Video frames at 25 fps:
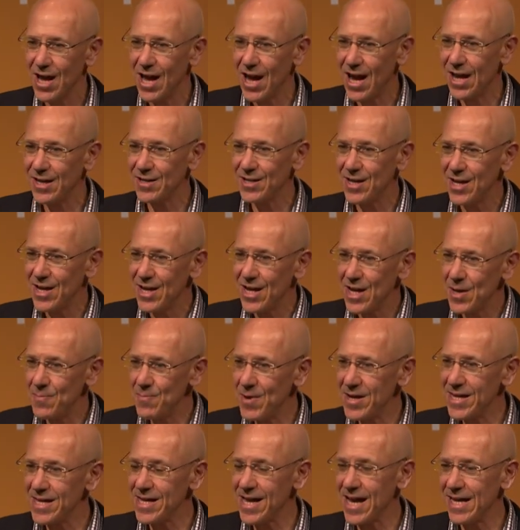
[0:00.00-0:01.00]
And in
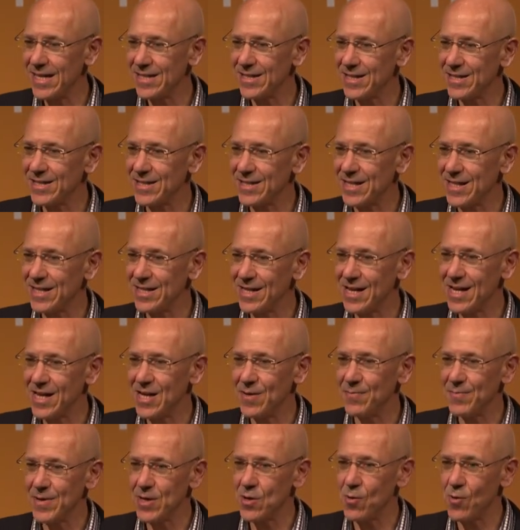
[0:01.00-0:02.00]
many cases, it, it
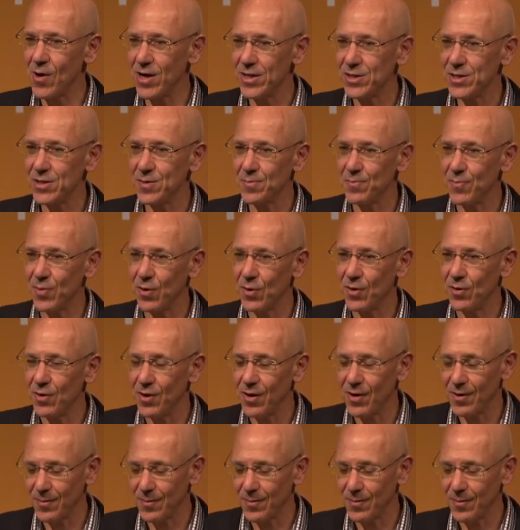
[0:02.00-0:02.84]
can be quite simple.